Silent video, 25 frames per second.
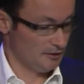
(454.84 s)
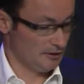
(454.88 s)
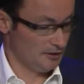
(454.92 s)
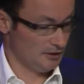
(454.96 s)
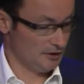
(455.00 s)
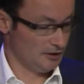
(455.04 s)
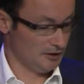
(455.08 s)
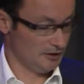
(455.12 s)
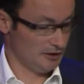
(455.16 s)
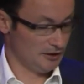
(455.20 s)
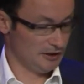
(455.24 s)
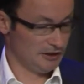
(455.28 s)

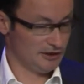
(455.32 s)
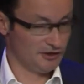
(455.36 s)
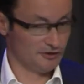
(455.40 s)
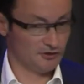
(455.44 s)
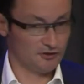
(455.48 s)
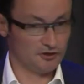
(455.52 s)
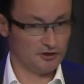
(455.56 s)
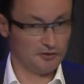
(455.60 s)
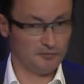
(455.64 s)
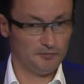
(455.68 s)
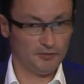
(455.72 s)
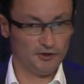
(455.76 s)
Any
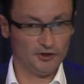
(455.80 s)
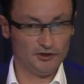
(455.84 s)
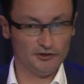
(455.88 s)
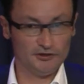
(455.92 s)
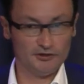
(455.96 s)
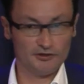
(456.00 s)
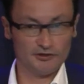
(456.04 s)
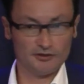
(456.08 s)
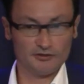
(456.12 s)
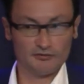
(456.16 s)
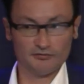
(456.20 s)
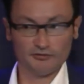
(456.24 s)
other
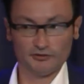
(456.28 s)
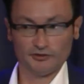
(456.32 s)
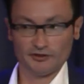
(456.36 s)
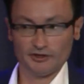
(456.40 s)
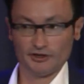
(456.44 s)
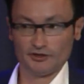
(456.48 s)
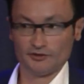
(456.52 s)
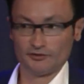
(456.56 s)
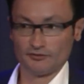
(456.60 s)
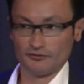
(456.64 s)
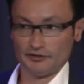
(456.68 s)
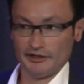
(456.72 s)
points you
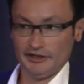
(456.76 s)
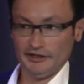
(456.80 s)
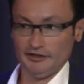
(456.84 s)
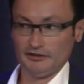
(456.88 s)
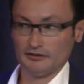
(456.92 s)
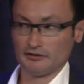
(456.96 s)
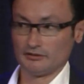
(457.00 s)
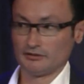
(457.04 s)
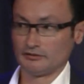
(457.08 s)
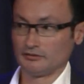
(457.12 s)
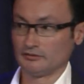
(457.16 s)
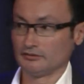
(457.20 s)
wanted to
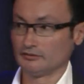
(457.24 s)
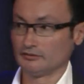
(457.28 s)
raise?